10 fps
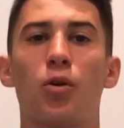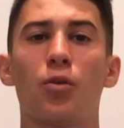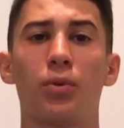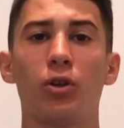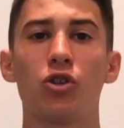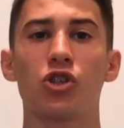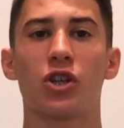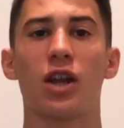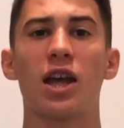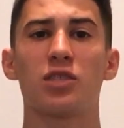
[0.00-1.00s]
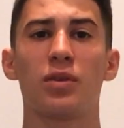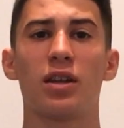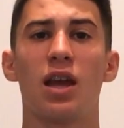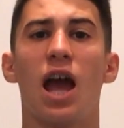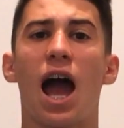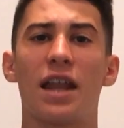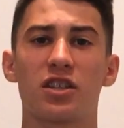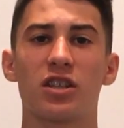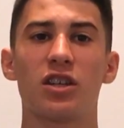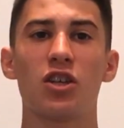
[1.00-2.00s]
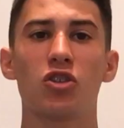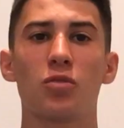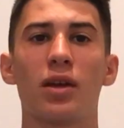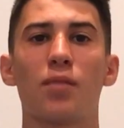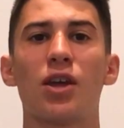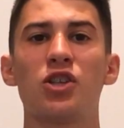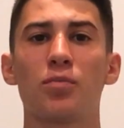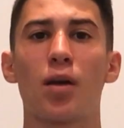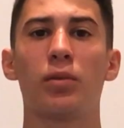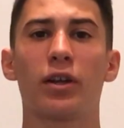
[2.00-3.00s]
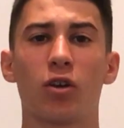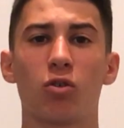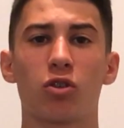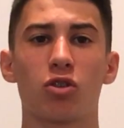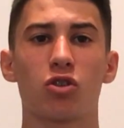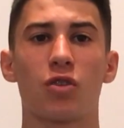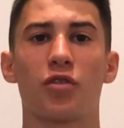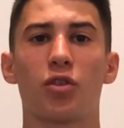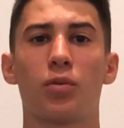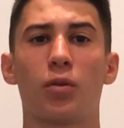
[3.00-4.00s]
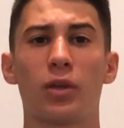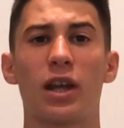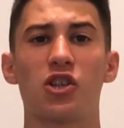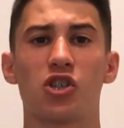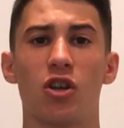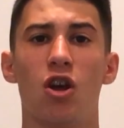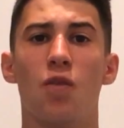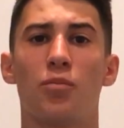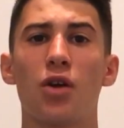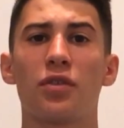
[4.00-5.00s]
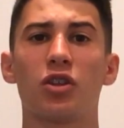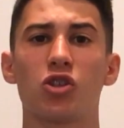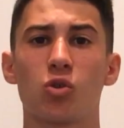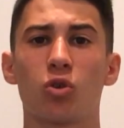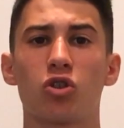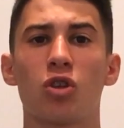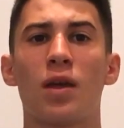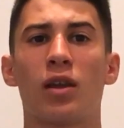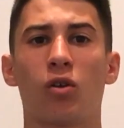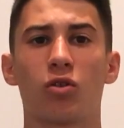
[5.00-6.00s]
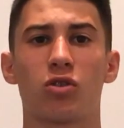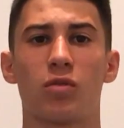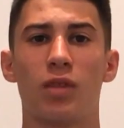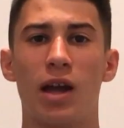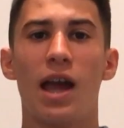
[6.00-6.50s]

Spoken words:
pollution has been and has continued to be a major public health concern for the population, both in the short term and long term.